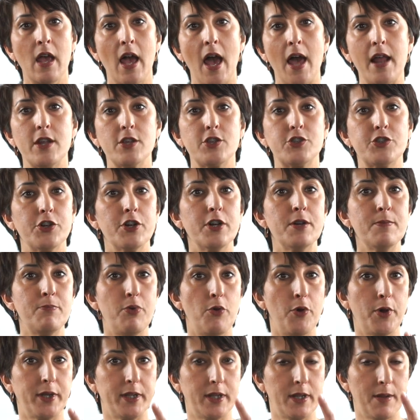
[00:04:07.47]
At a certain
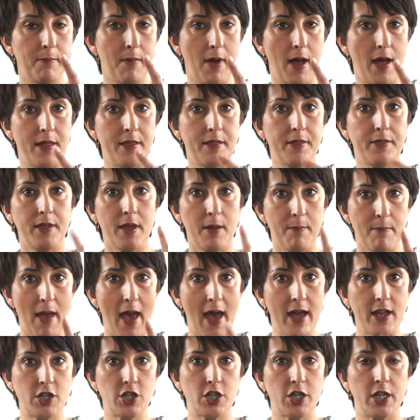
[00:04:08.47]
point in the month,
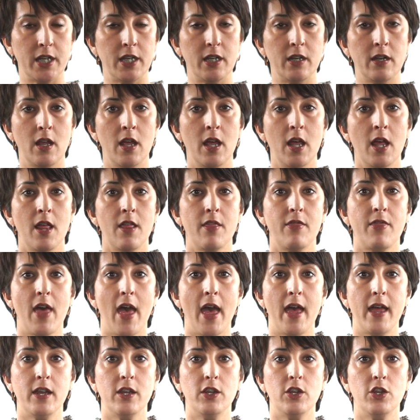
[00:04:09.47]
imagine
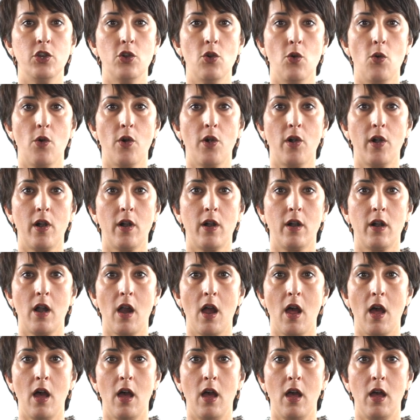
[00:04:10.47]
that you're
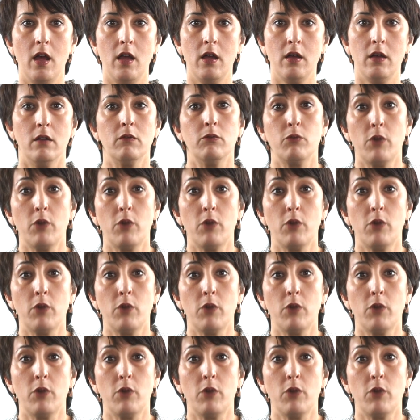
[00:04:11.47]
uh,